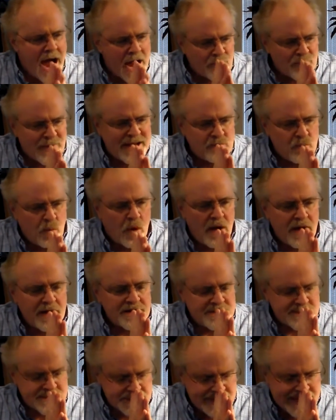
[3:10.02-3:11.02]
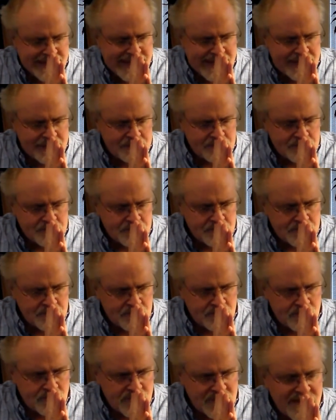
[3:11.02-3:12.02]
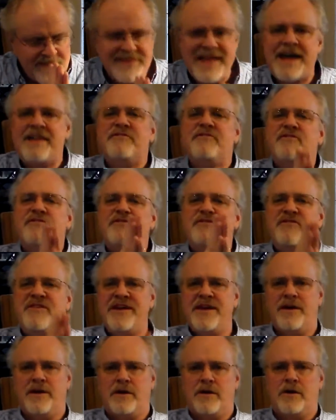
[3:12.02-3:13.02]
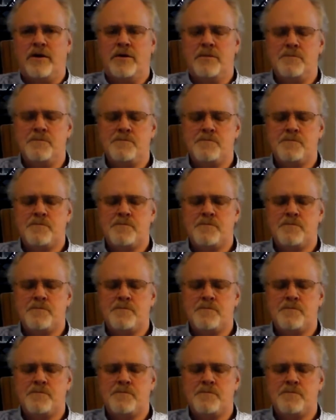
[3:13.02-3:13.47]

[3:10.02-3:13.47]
I read once that fear